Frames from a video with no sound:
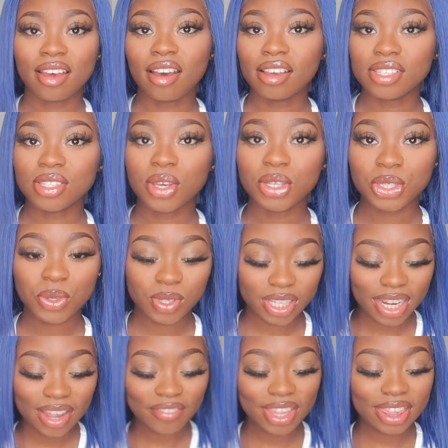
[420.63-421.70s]
her socials
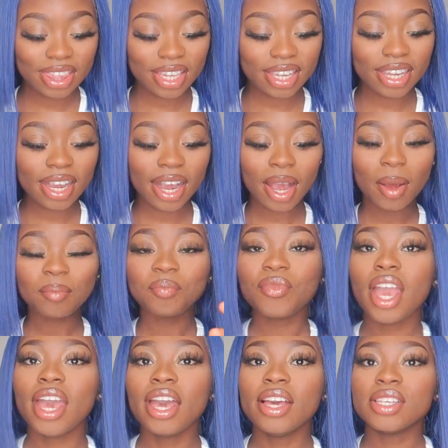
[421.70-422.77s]
and everything.
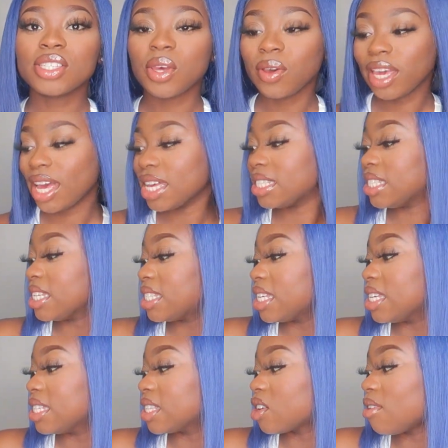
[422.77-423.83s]
So yes, this
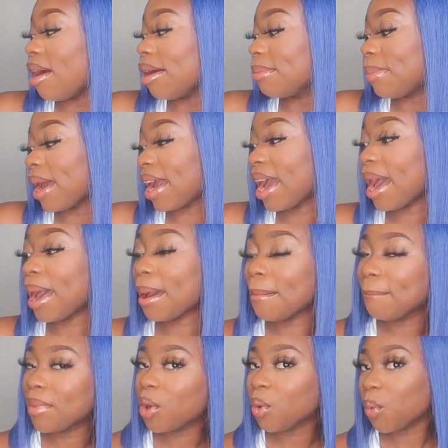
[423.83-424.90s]
is Crown by
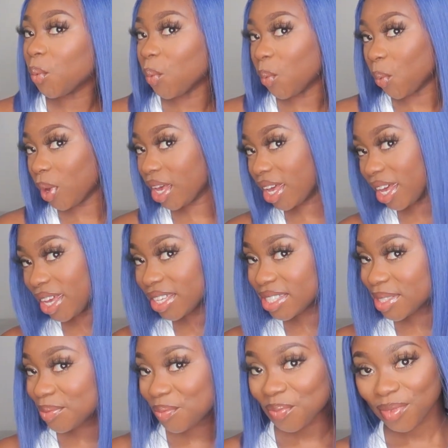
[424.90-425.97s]
Cam wigs.
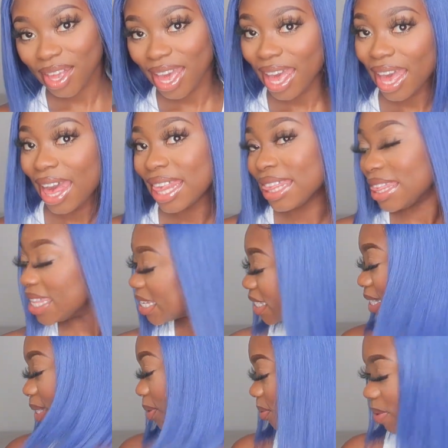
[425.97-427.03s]

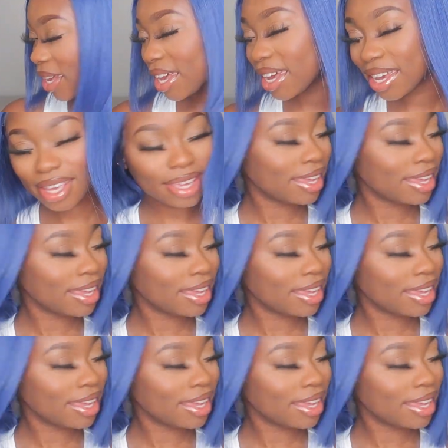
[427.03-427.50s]
This wig